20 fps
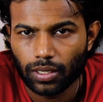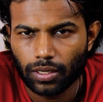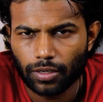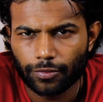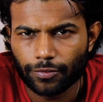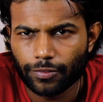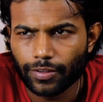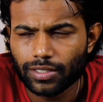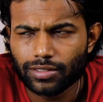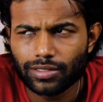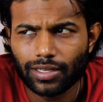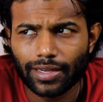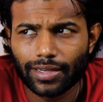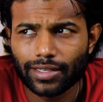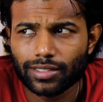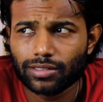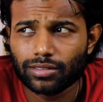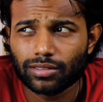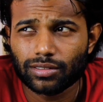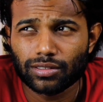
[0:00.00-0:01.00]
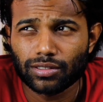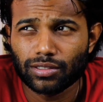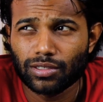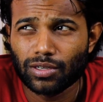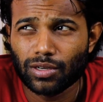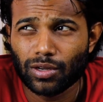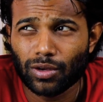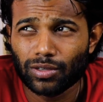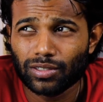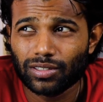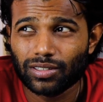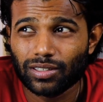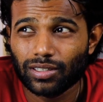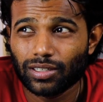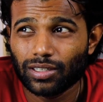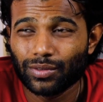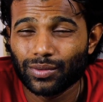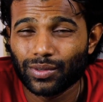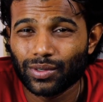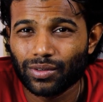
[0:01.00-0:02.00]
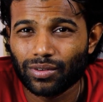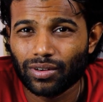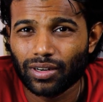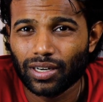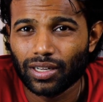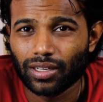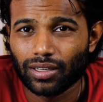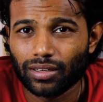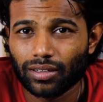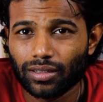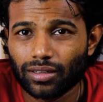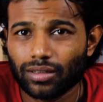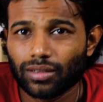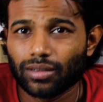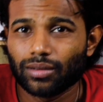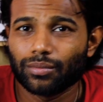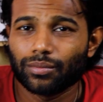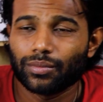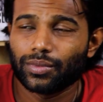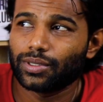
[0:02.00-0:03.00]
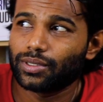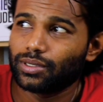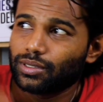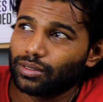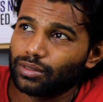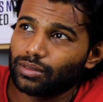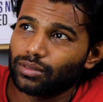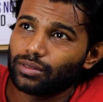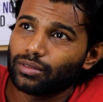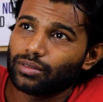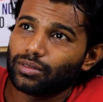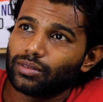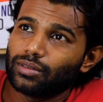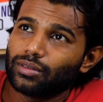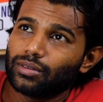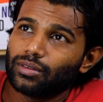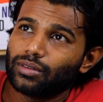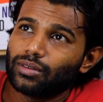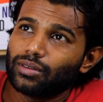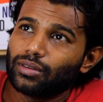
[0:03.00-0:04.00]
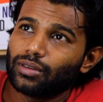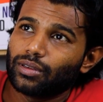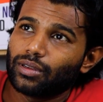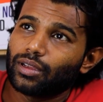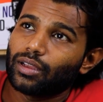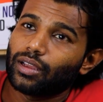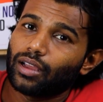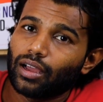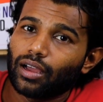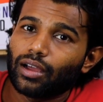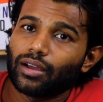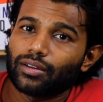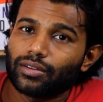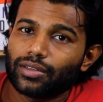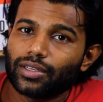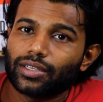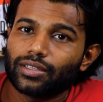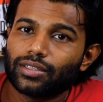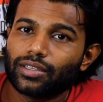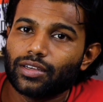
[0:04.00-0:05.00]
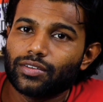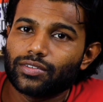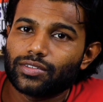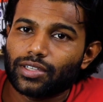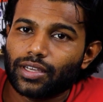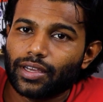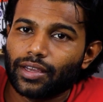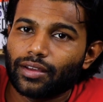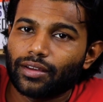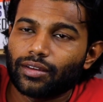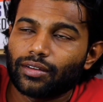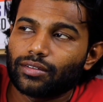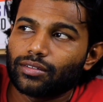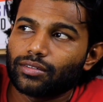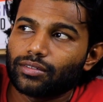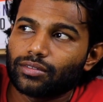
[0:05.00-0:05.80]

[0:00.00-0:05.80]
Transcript: It feels like it's not even running, but yeah, it gives air.